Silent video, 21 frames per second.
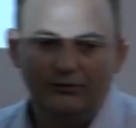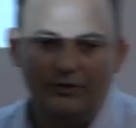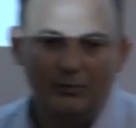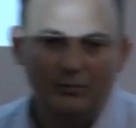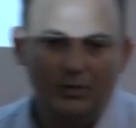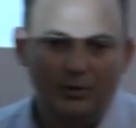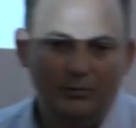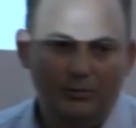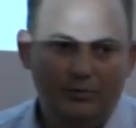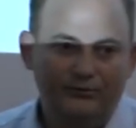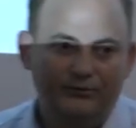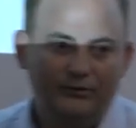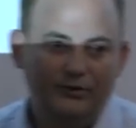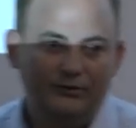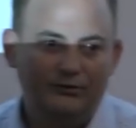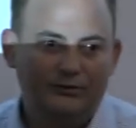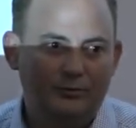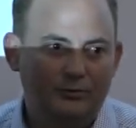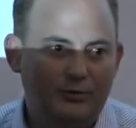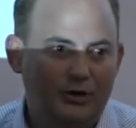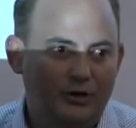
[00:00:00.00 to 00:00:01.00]
that people
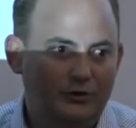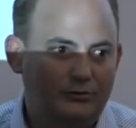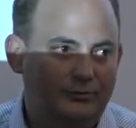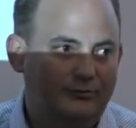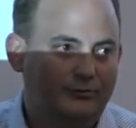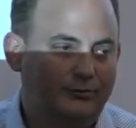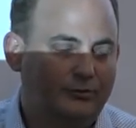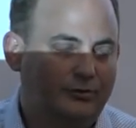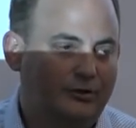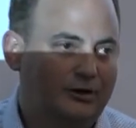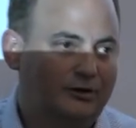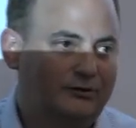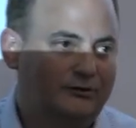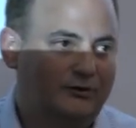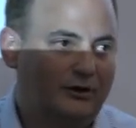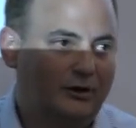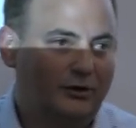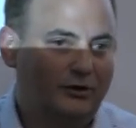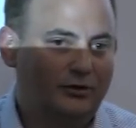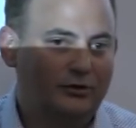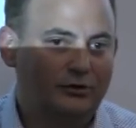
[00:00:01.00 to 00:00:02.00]
fix their bugs before they can
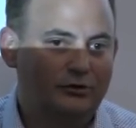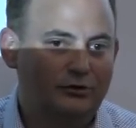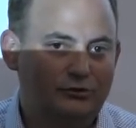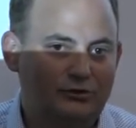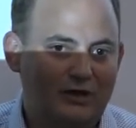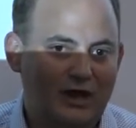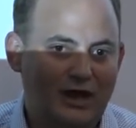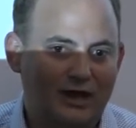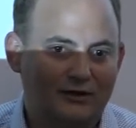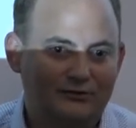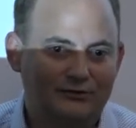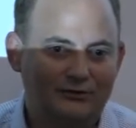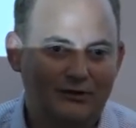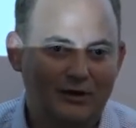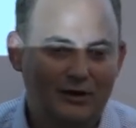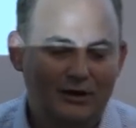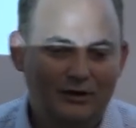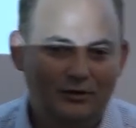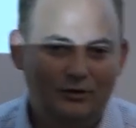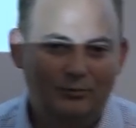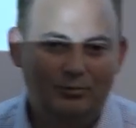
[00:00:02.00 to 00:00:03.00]
take on their new tasks,
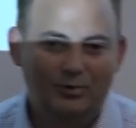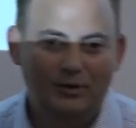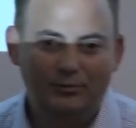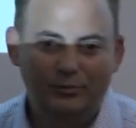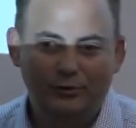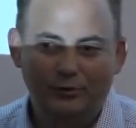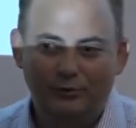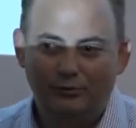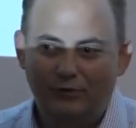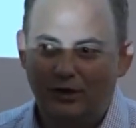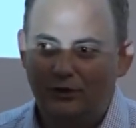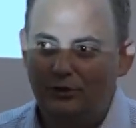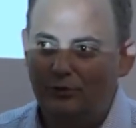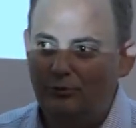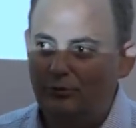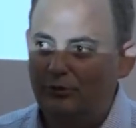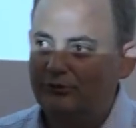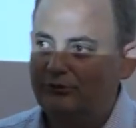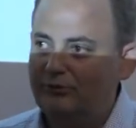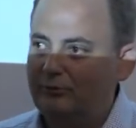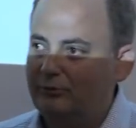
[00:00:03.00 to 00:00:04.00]
the people who write the
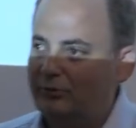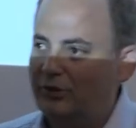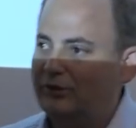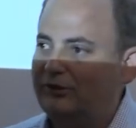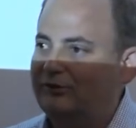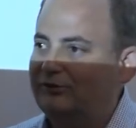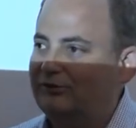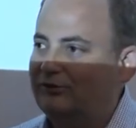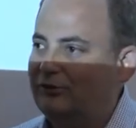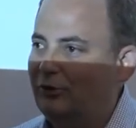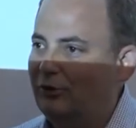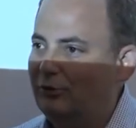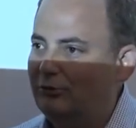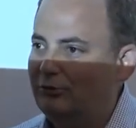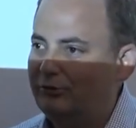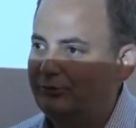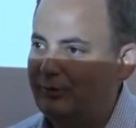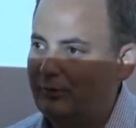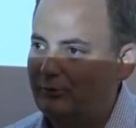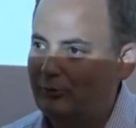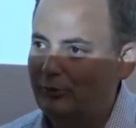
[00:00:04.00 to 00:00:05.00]
worst and buggiest code
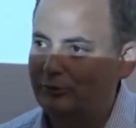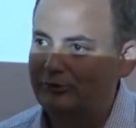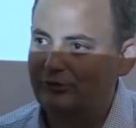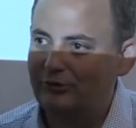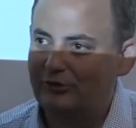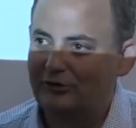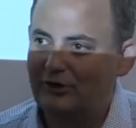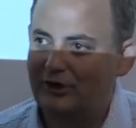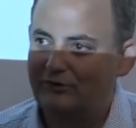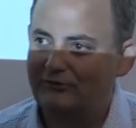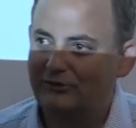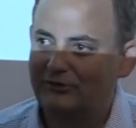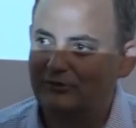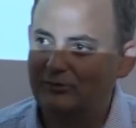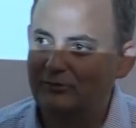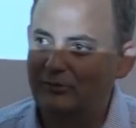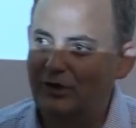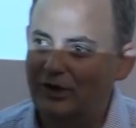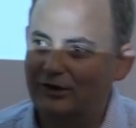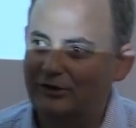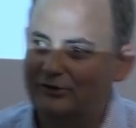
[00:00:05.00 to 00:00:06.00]
will spend most of their time
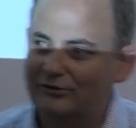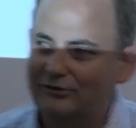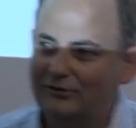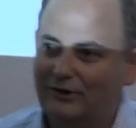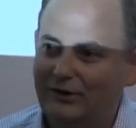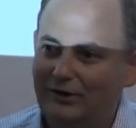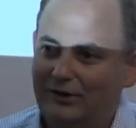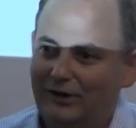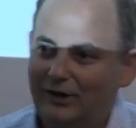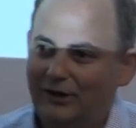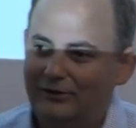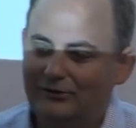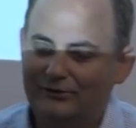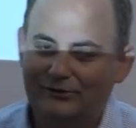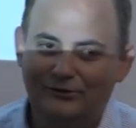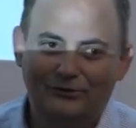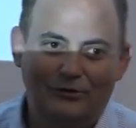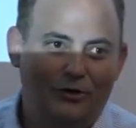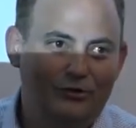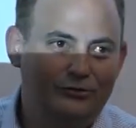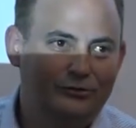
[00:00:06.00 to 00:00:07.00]
fixing bugs. And this
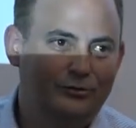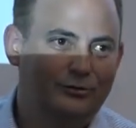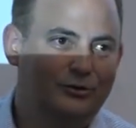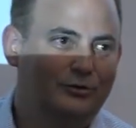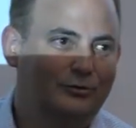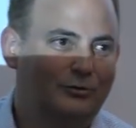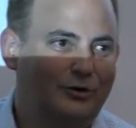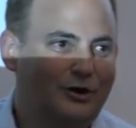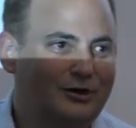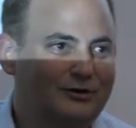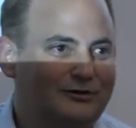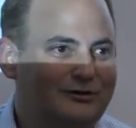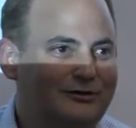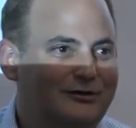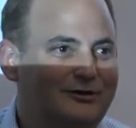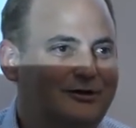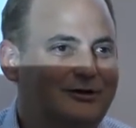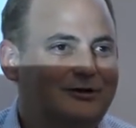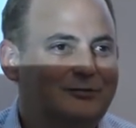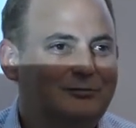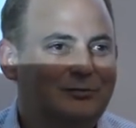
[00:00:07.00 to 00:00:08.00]
is also what you want,
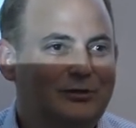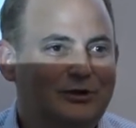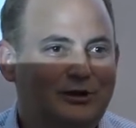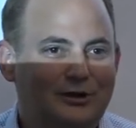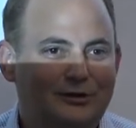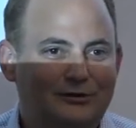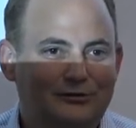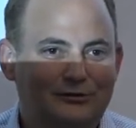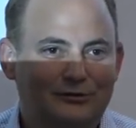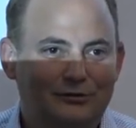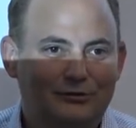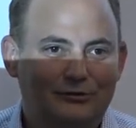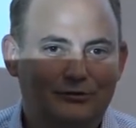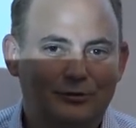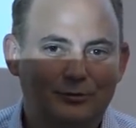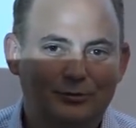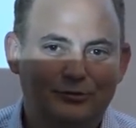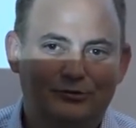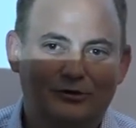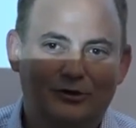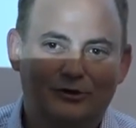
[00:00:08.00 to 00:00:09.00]
because your
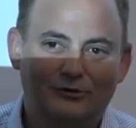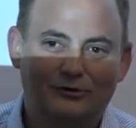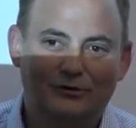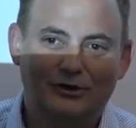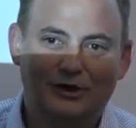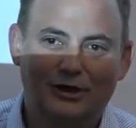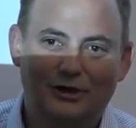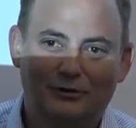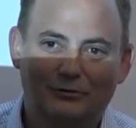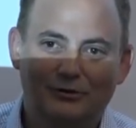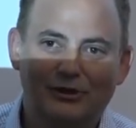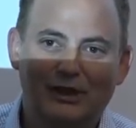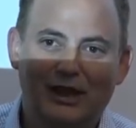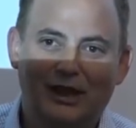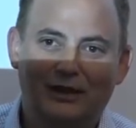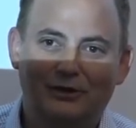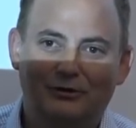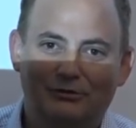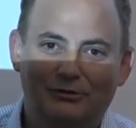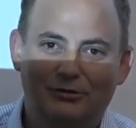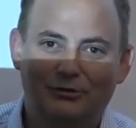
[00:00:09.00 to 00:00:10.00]
superstars are going to get really
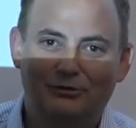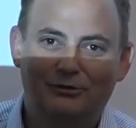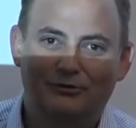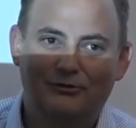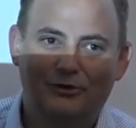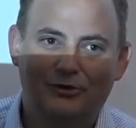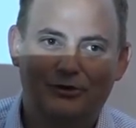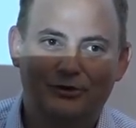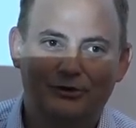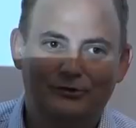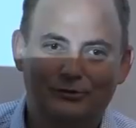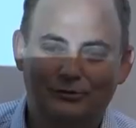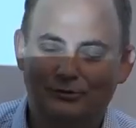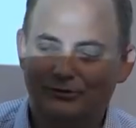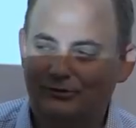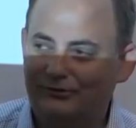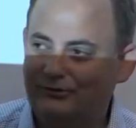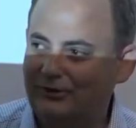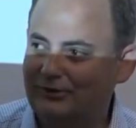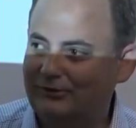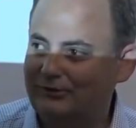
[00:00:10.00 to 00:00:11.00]
angry with you if all they do
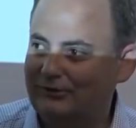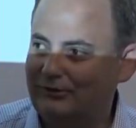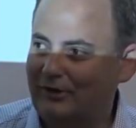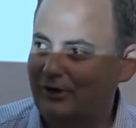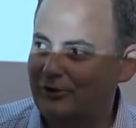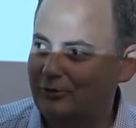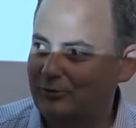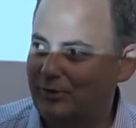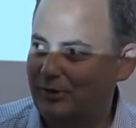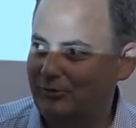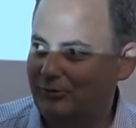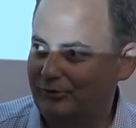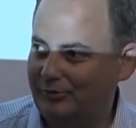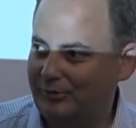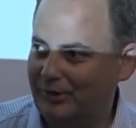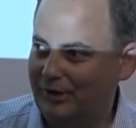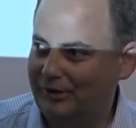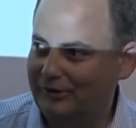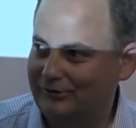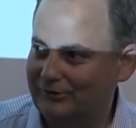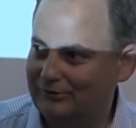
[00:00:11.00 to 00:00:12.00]
is fix other people's
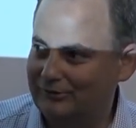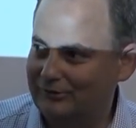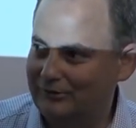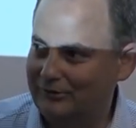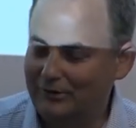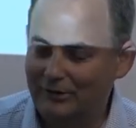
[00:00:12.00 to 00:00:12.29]
bugs.